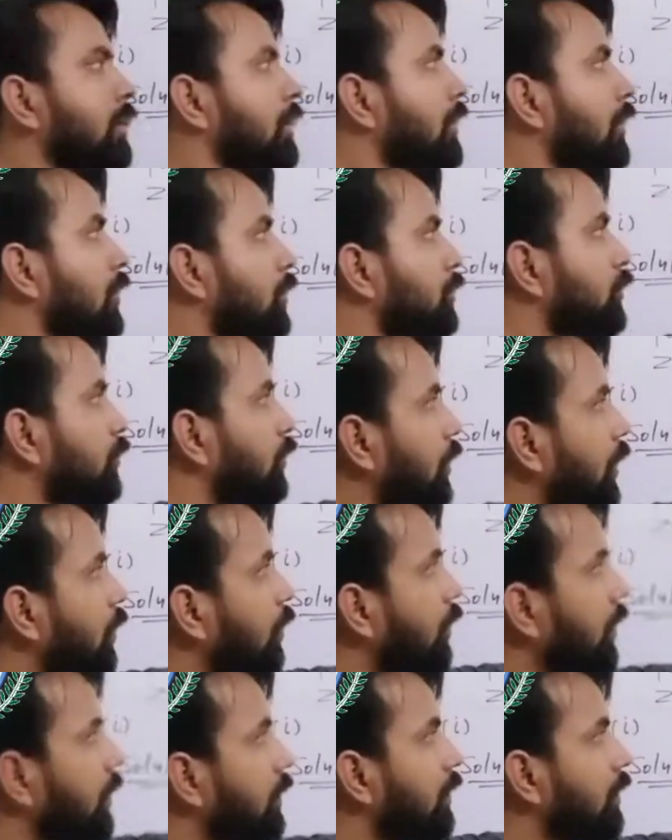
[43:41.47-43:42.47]
So
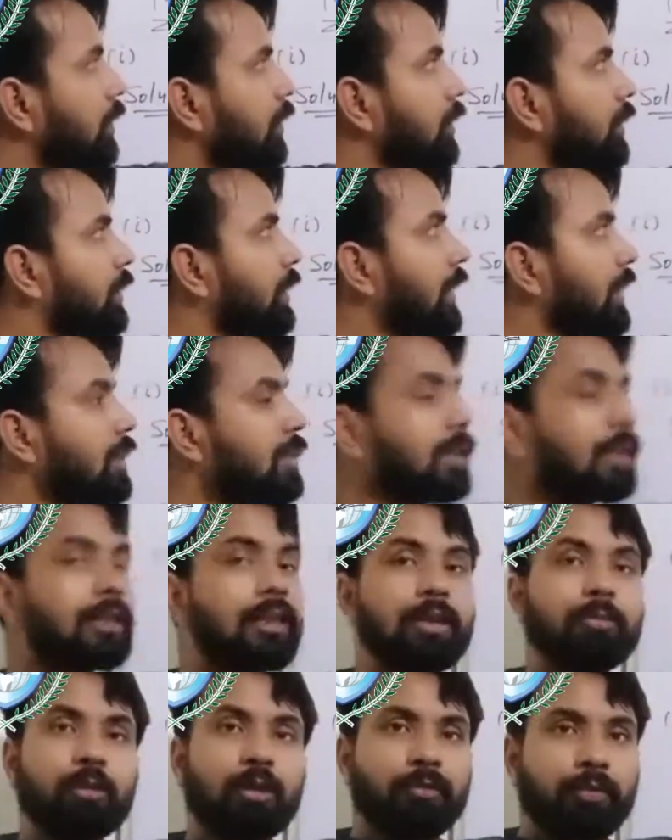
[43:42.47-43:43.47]
there is a term
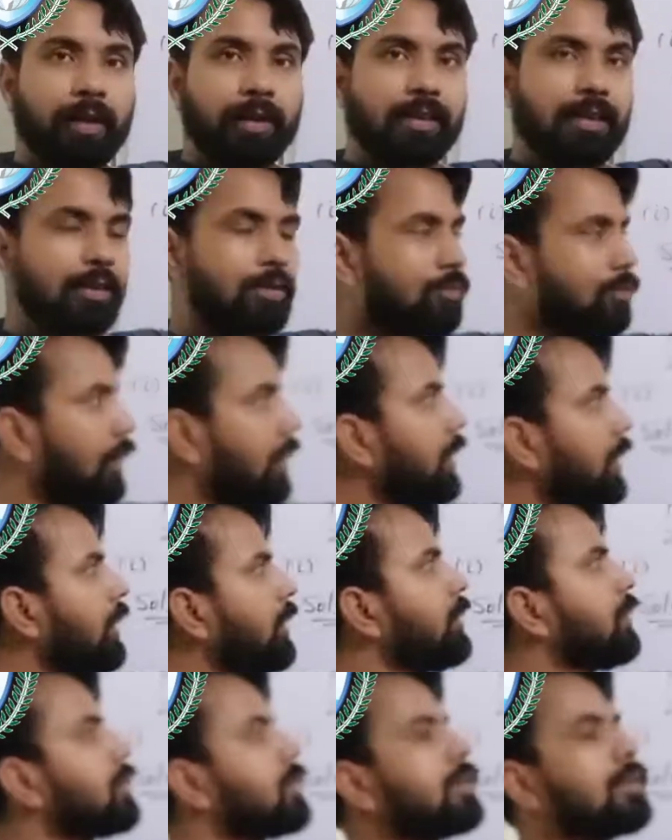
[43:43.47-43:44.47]
of x square and
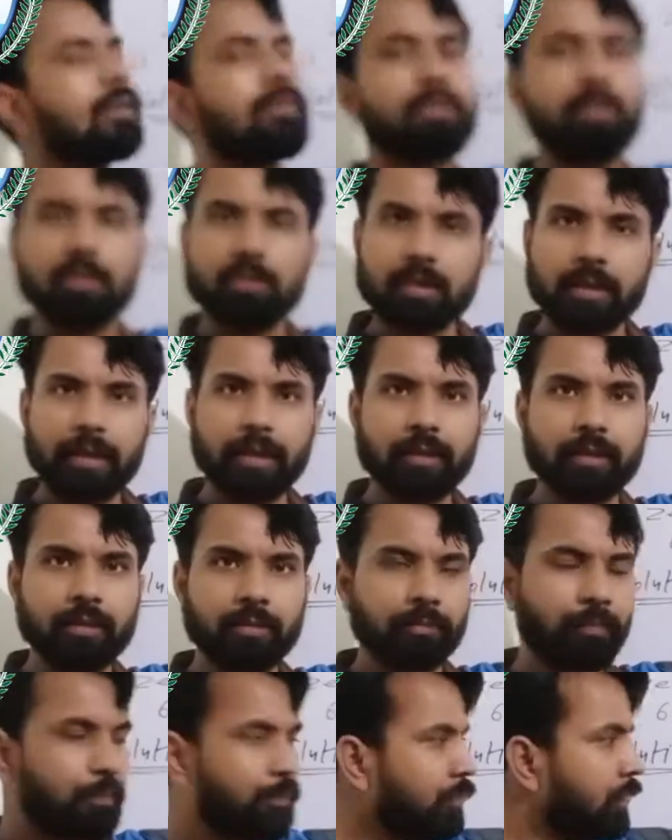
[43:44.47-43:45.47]
this is a constant
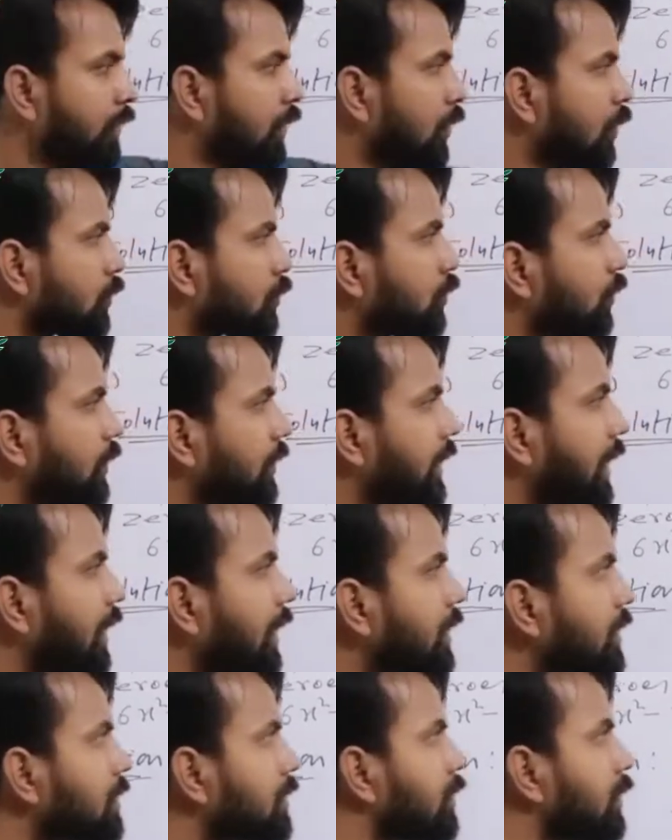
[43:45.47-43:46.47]
term. So there
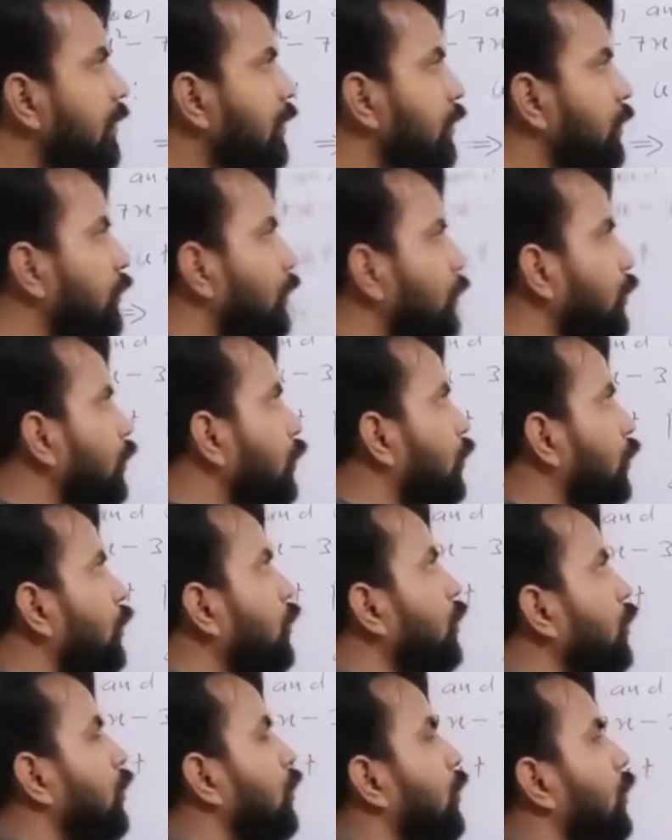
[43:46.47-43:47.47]
is
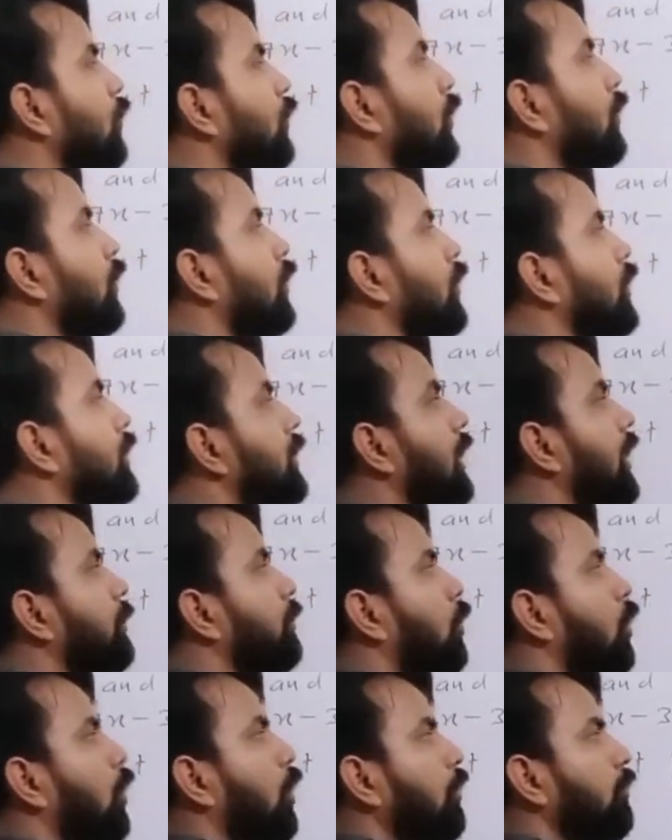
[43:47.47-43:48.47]
no term
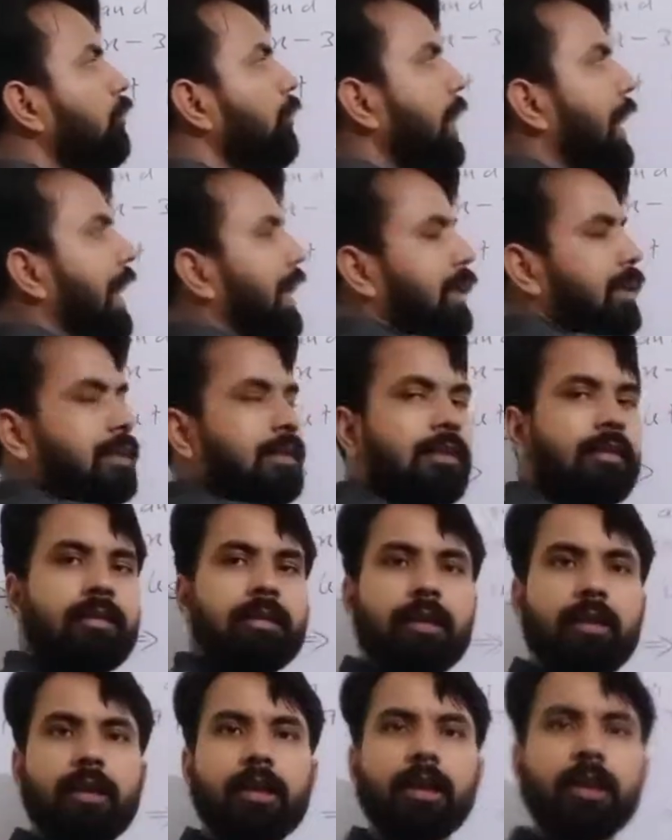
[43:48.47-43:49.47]
of x.
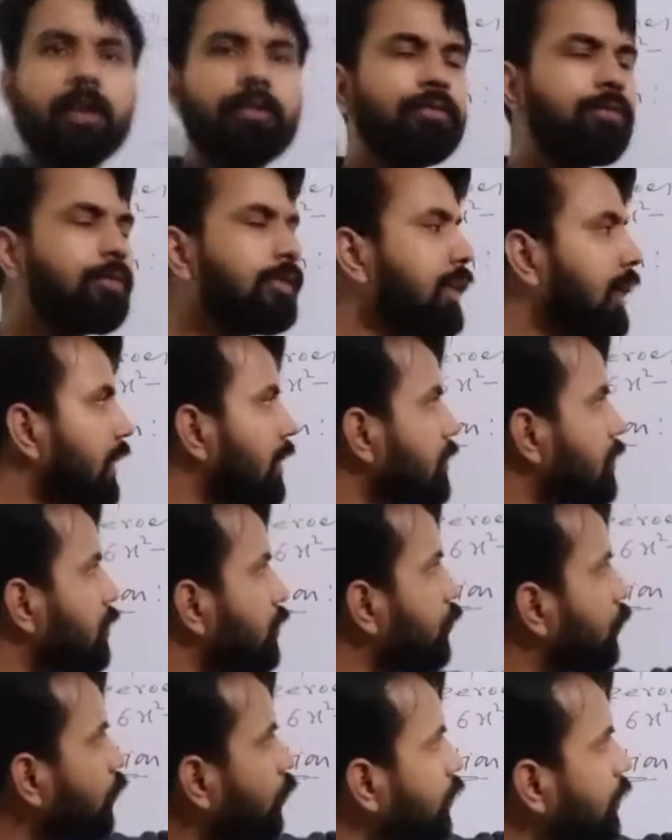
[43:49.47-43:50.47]
If there is
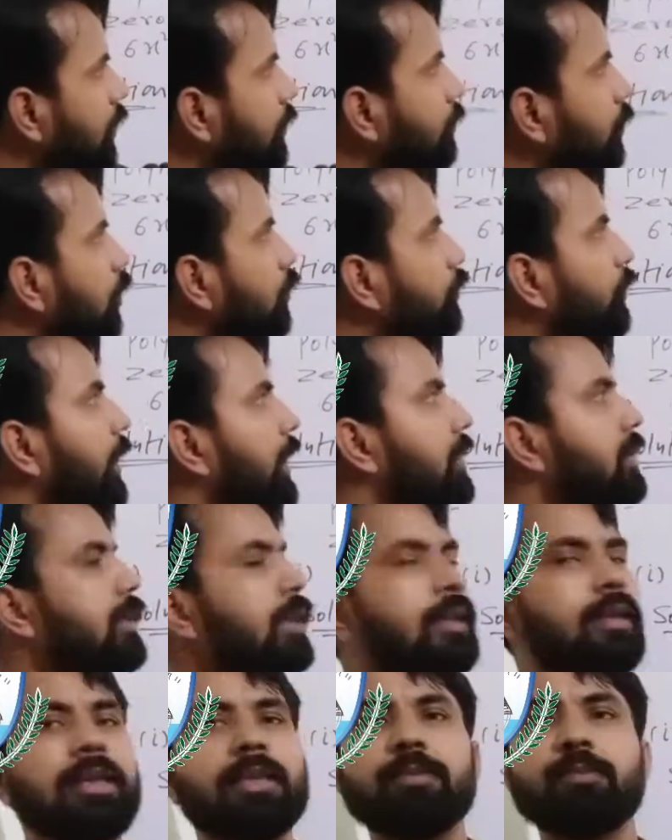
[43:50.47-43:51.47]
no term of x in
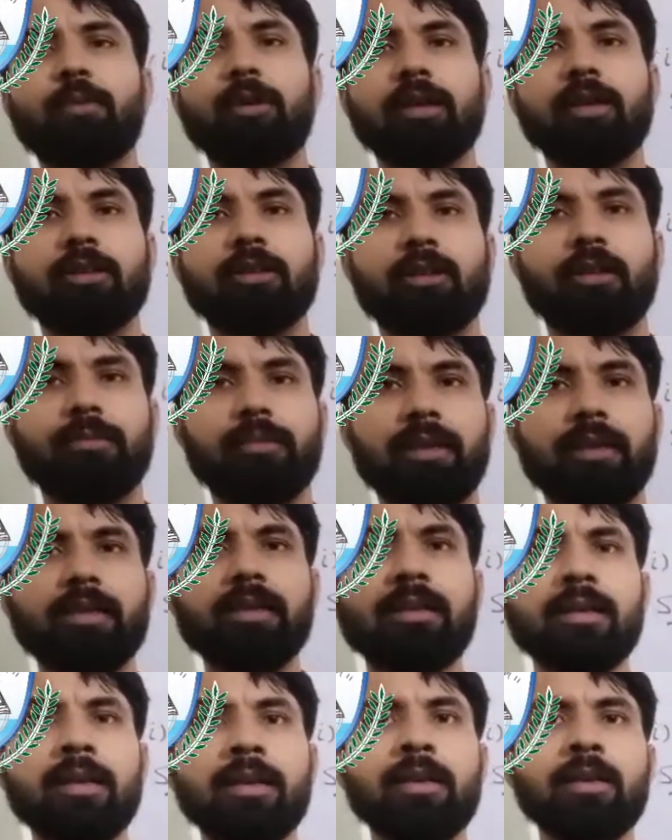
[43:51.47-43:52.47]
this polynomial,
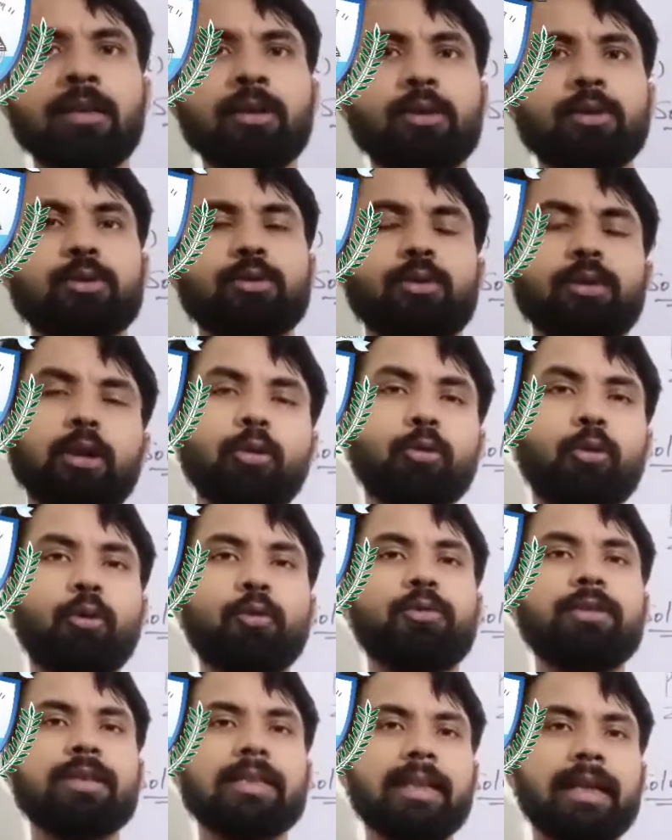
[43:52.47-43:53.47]
so the
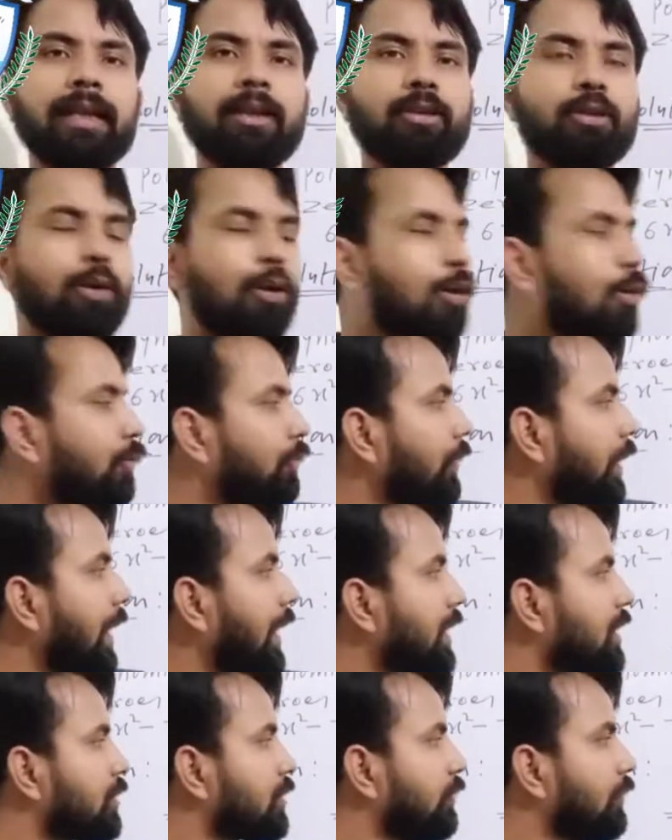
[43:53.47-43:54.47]
coefficient of
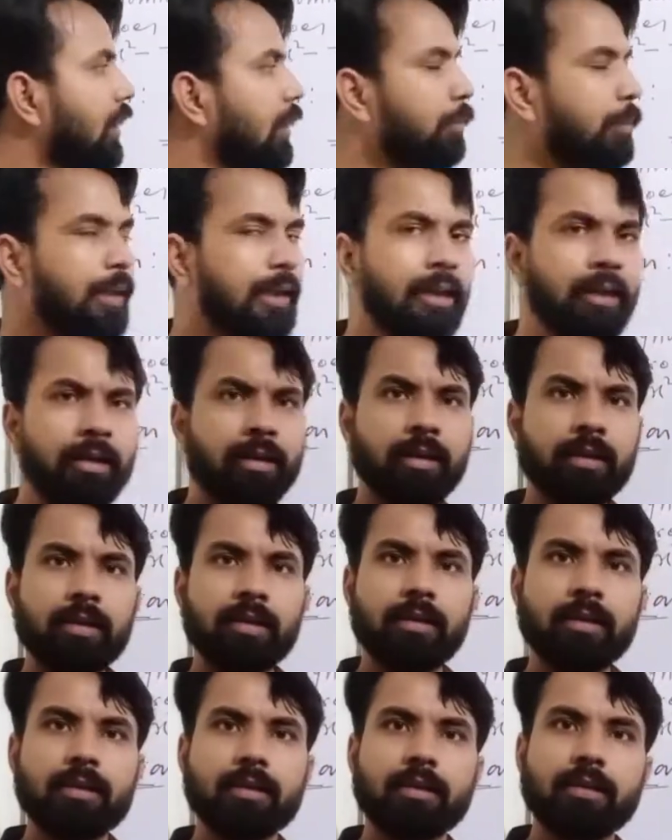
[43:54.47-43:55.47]
x will be
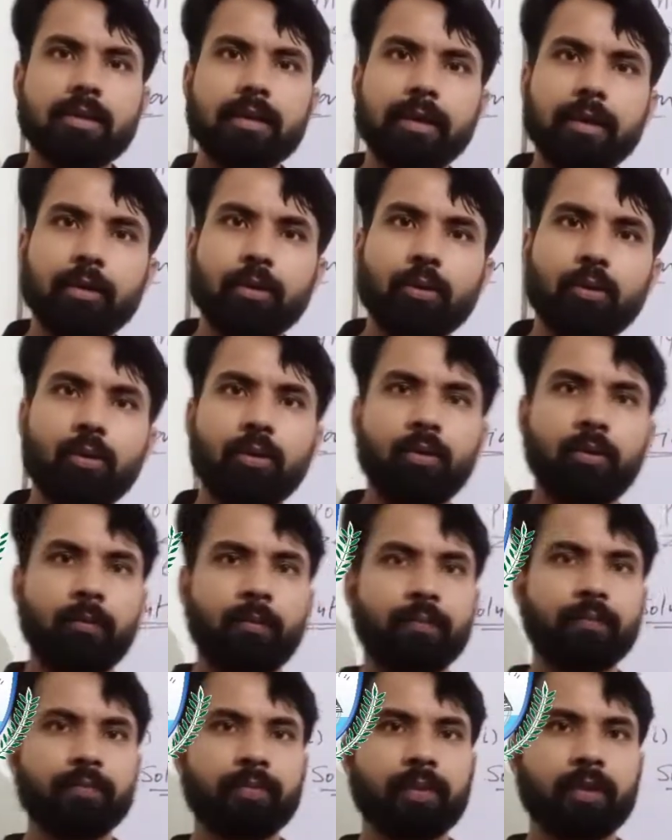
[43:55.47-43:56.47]
0.
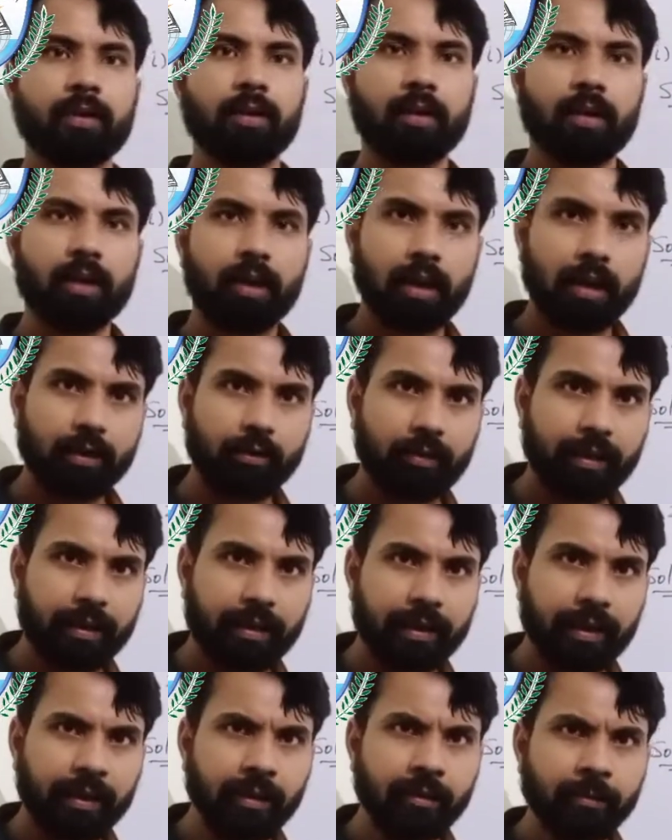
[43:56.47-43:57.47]
Are you
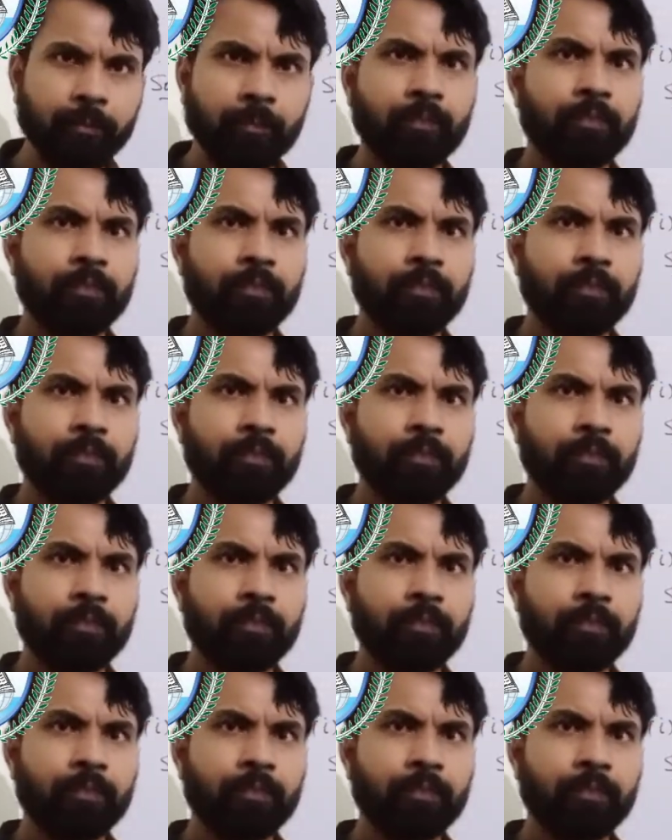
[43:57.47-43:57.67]
getting?